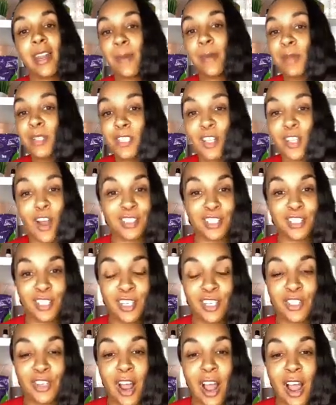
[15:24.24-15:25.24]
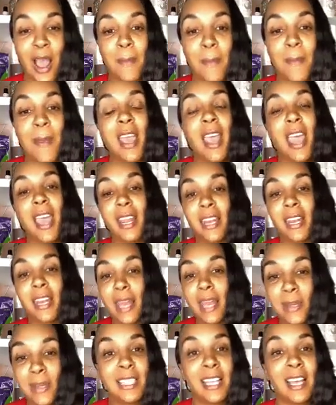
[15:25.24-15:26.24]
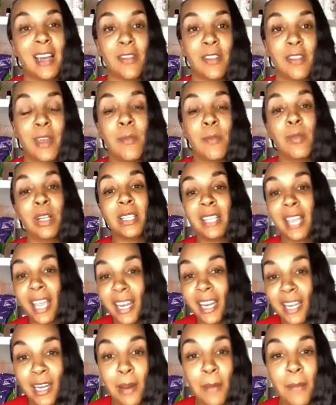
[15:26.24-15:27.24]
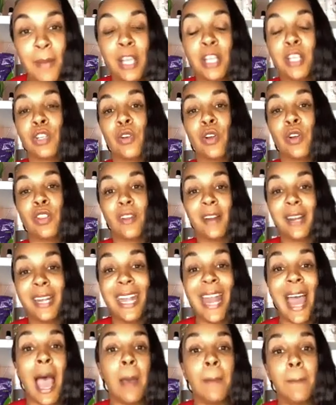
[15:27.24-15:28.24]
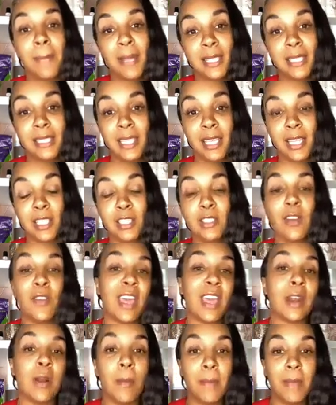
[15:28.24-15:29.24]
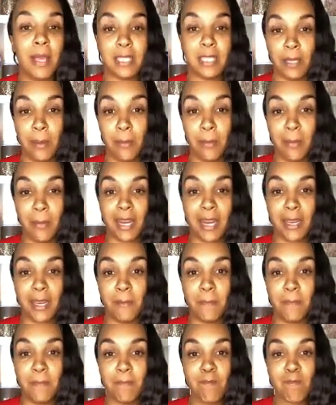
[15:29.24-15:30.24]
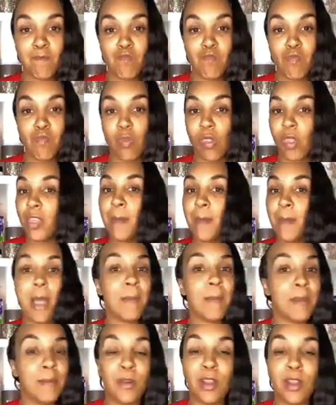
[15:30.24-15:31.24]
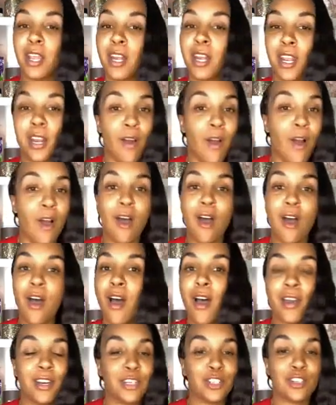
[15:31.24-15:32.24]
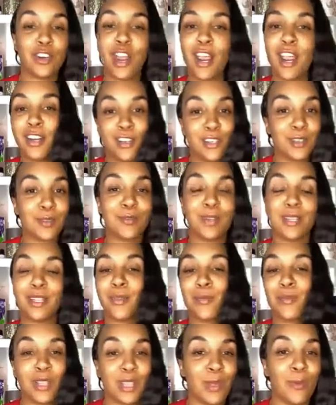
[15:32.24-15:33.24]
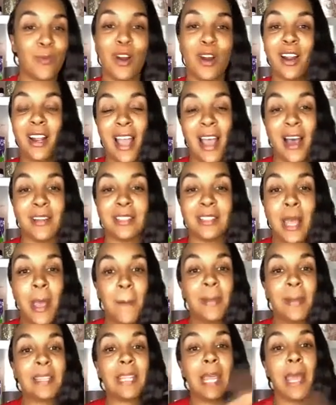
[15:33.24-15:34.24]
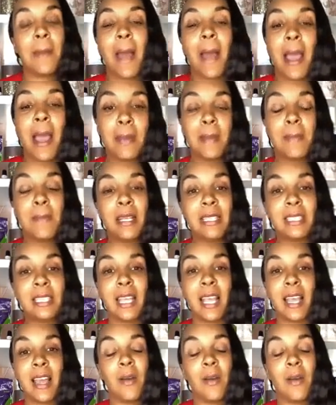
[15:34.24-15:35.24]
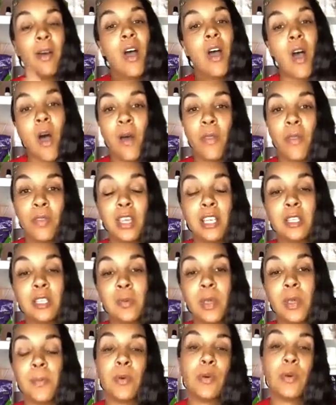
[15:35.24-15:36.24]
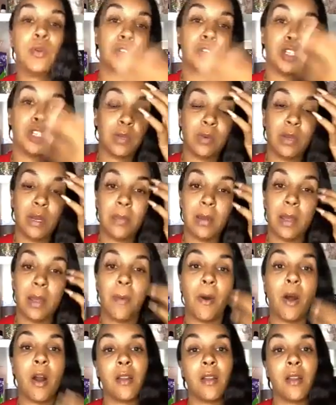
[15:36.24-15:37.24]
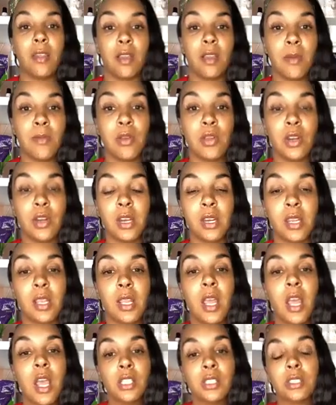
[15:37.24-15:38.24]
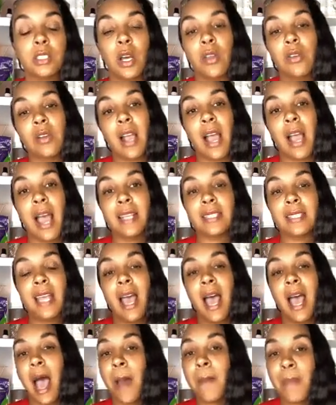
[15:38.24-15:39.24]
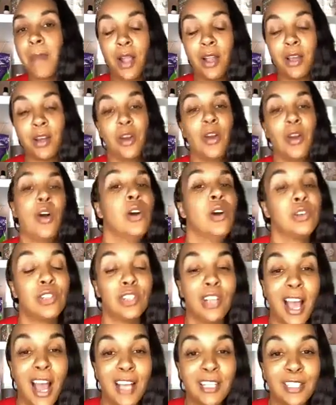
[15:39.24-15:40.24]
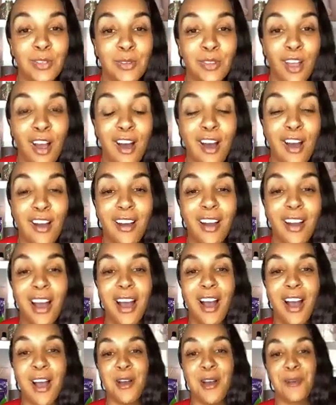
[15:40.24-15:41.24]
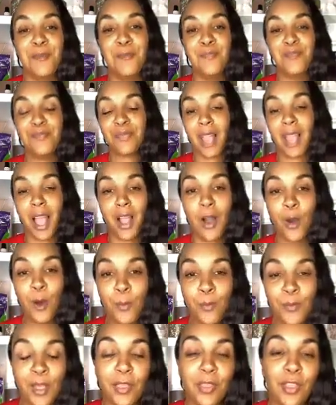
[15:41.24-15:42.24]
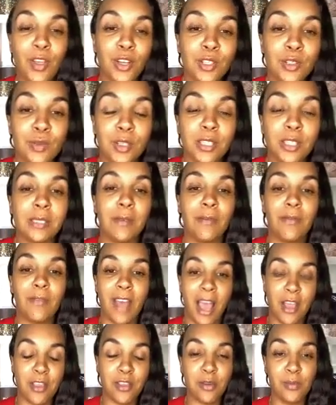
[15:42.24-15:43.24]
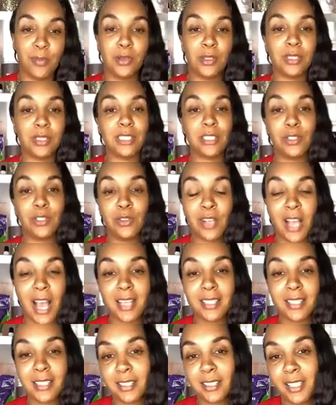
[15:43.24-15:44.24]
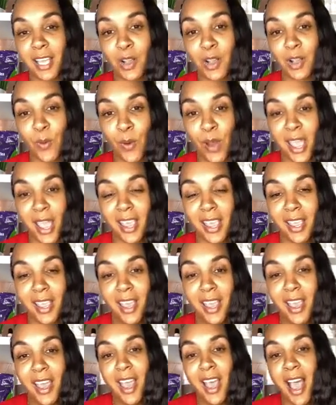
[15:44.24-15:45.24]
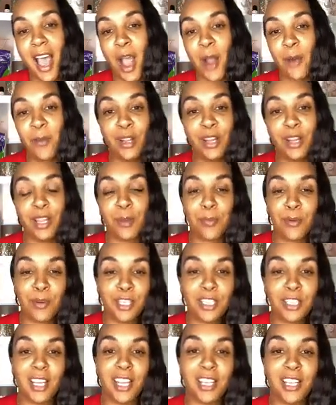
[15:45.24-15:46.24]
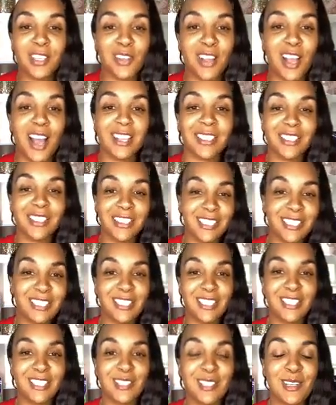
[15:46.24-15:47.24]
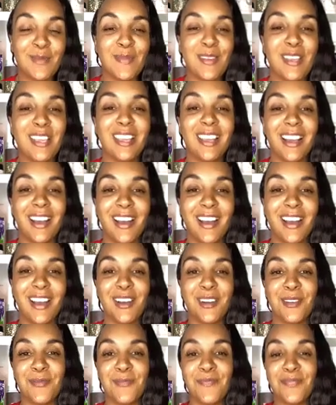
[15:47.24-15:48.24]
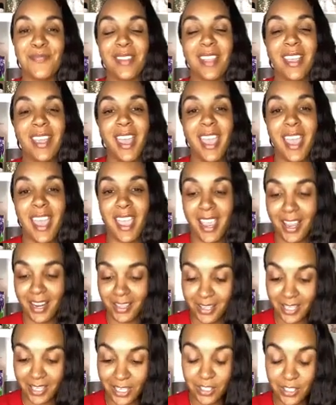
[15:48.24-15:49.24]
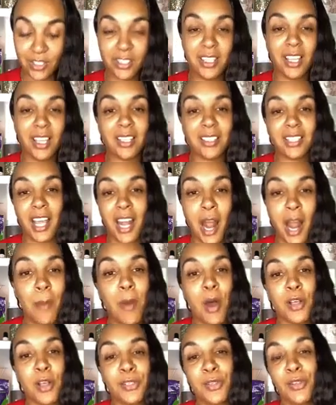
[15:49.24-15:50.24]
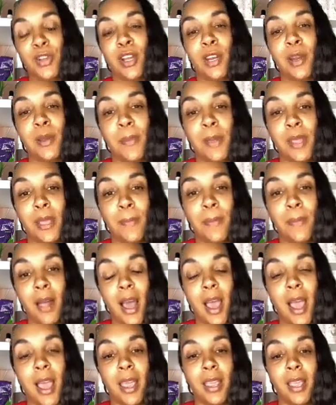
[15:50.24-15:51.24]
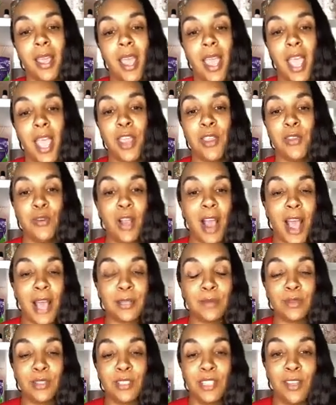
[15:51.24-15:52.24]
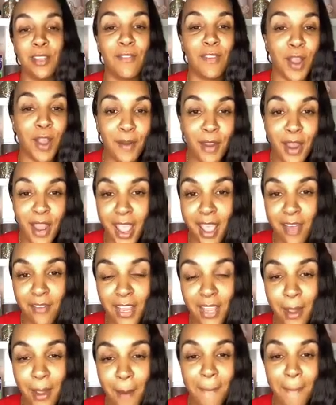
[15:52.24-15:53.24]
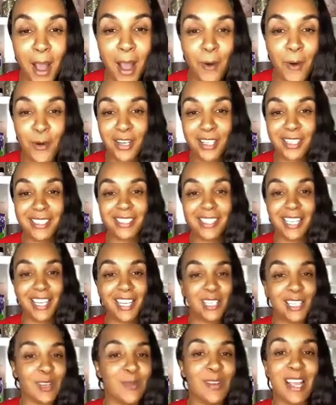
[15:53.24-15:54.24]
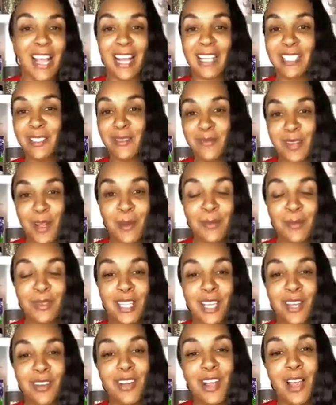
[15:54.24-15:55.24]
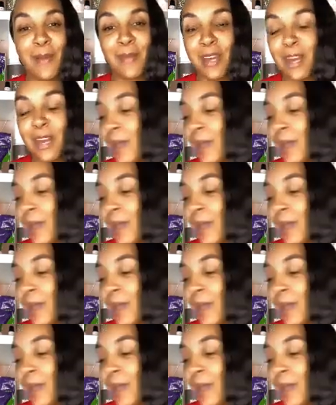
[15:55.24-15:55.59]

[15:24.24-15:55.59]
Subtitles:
Let me talk to the tribe and let me tell them what they need to make sure they're not missing so they don't miss somebody. They might be bringing in all the trainers with the workouts, but they might be missing out on these people who just want to be a part of the community. So you guys, I'm not going to hold you guys too long. I hope that those were some valuables that you guys could take away. I really appreciate you guys listening to me. And these are things that I'm also going to be applying, and you guys will see very heavy in my organization. We got some dope stuff coming